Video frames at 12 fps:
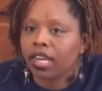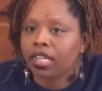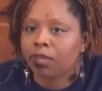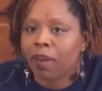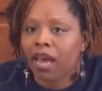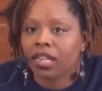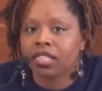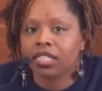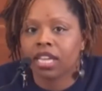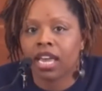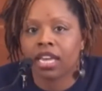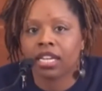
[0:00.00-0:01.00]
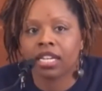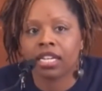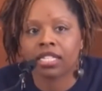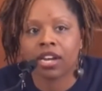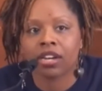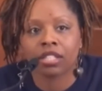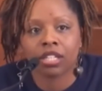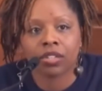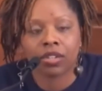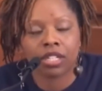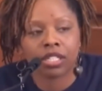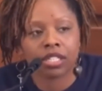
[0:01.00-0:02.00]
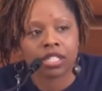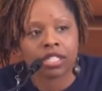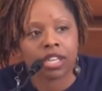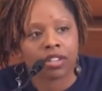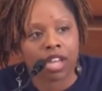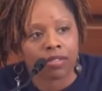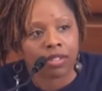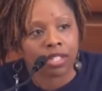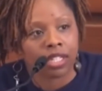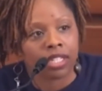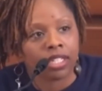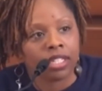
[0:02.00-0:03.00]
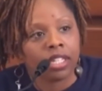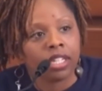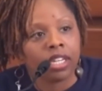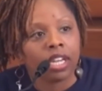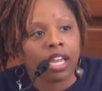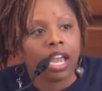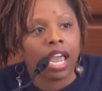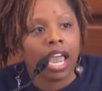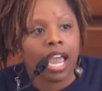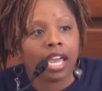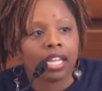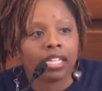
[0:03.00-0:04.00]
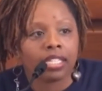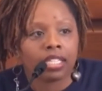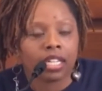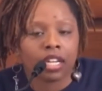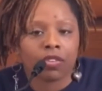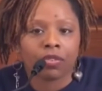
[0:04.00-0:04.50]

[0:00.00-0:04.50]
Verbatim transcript: Palestine is our generation South Africa, and if